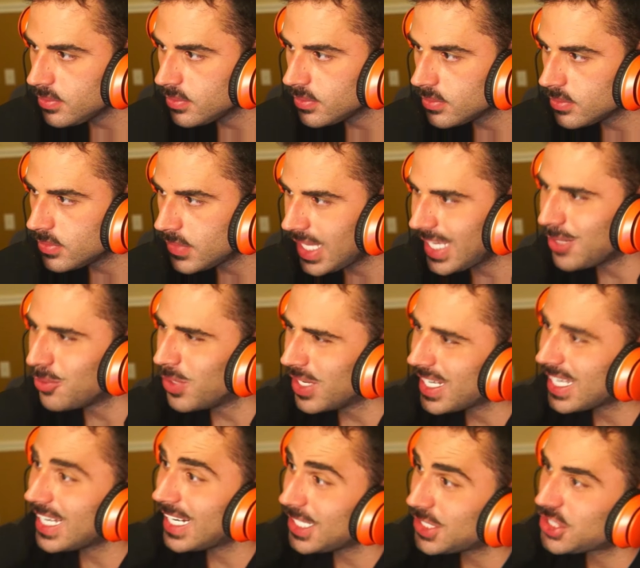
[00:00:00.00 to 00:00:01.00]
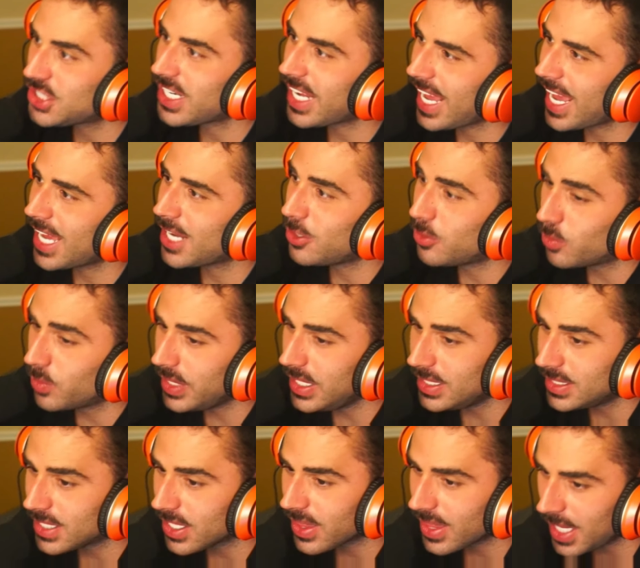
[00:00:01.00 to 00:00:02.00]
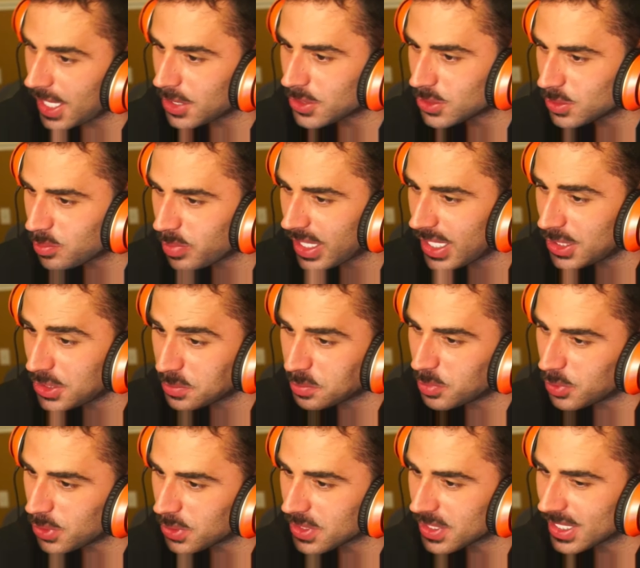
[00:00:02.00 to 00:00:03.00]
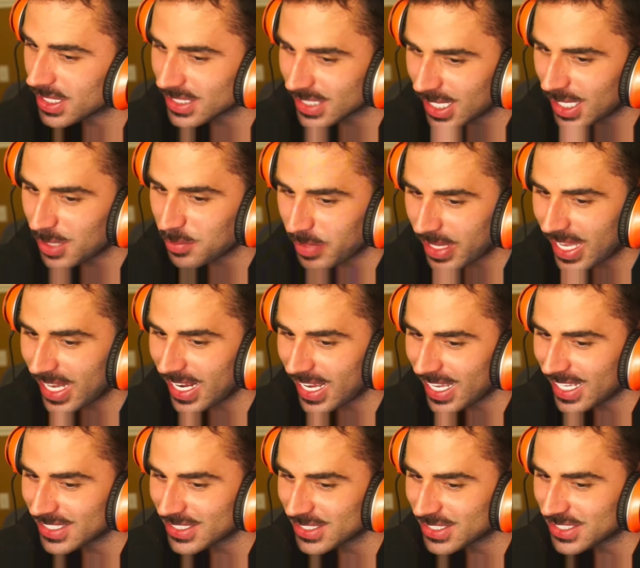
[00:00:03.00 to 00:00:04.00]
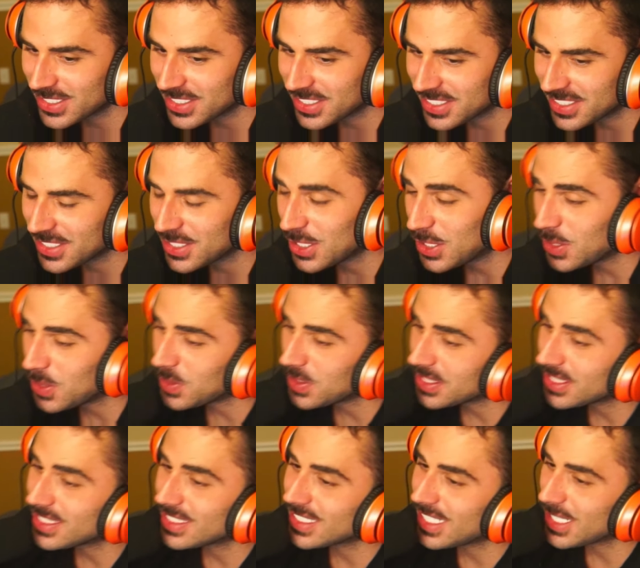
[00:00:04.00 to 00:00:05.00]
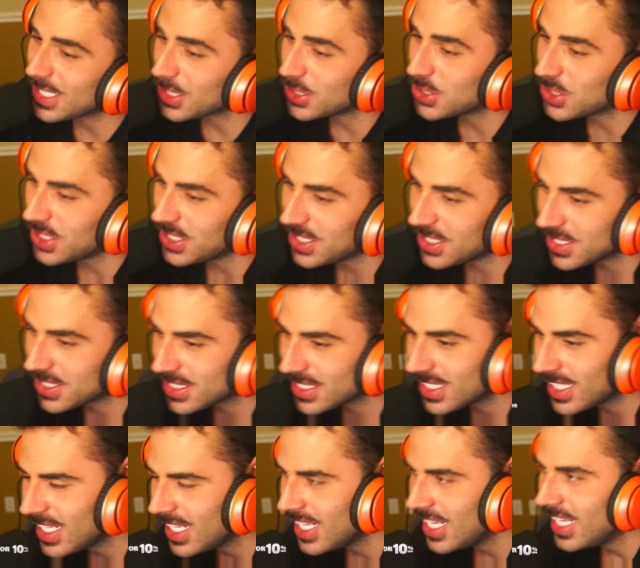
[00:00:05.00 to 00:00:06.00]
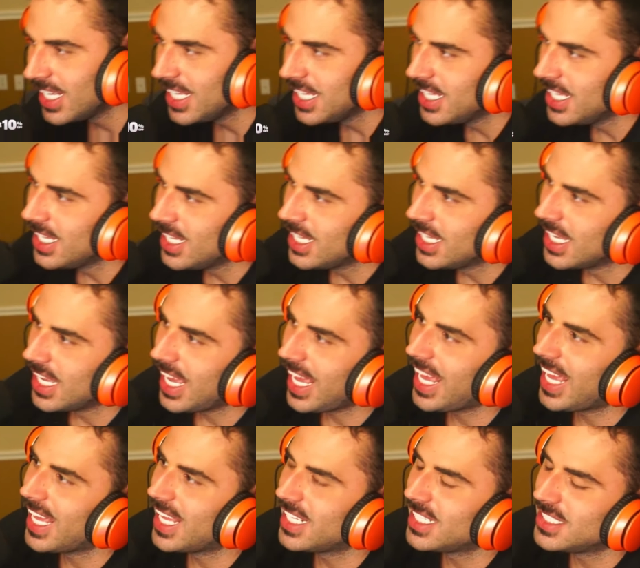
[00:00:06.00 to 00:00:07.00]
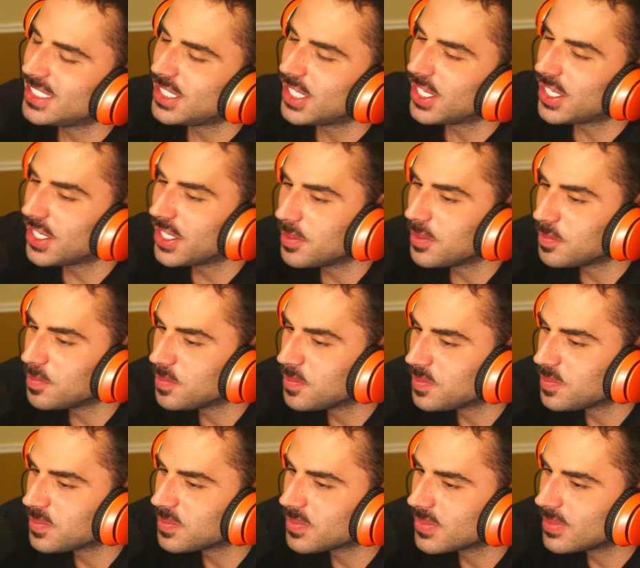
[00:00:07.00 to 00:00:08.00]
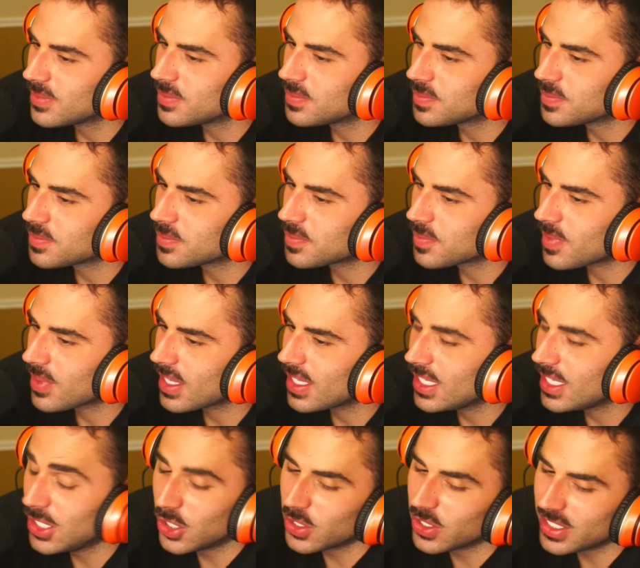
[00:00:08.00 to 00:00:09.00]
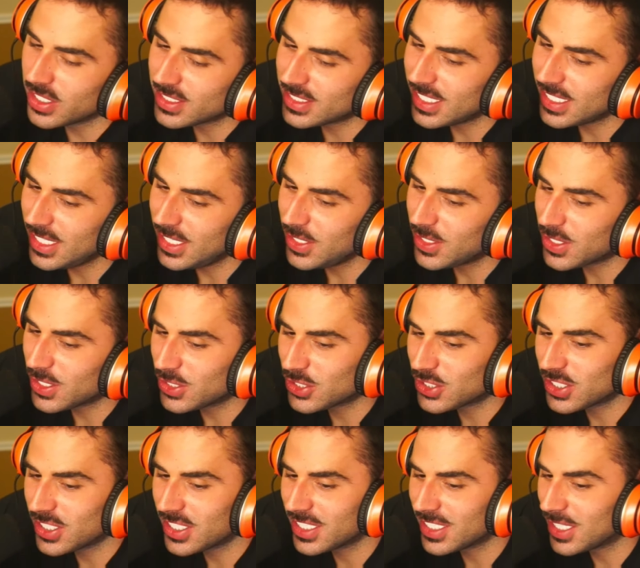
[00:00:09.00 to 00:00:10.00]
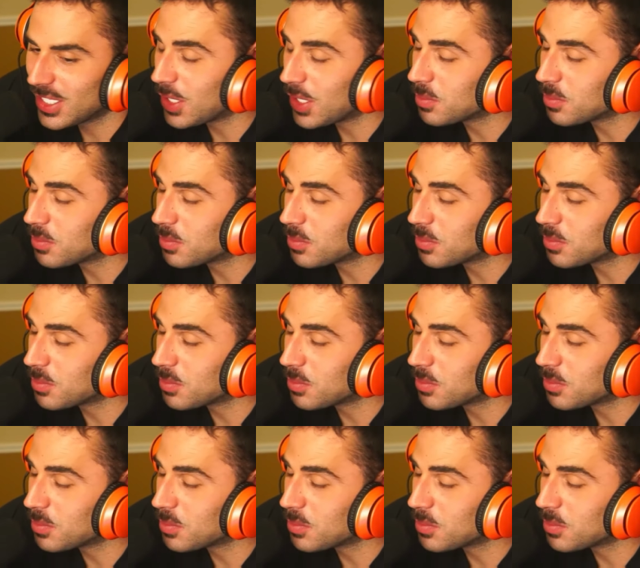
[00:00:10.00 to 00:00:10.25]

Like what kind of Chad reads a thousand page book? That's kind of badass. You know, that's like a genius. And um you know, the teeth and shit, like I'm